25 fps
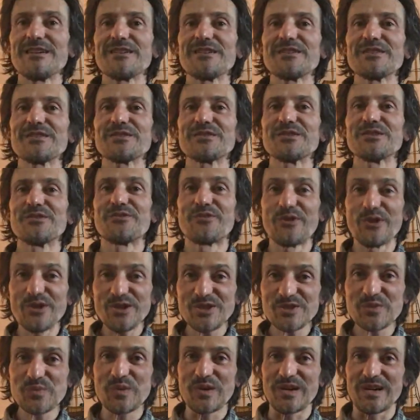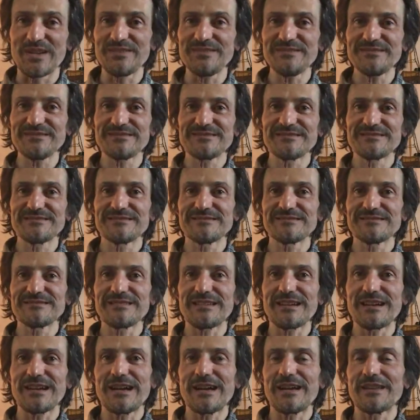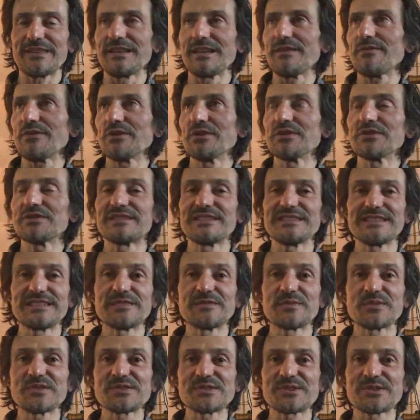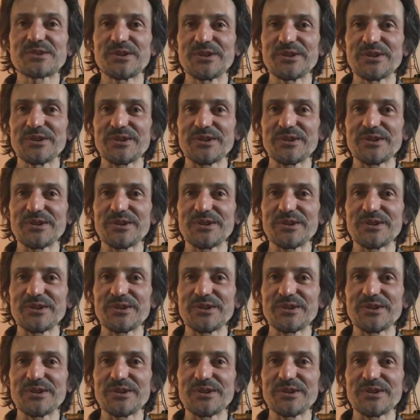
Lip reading: The first one, I never noticed it was a corner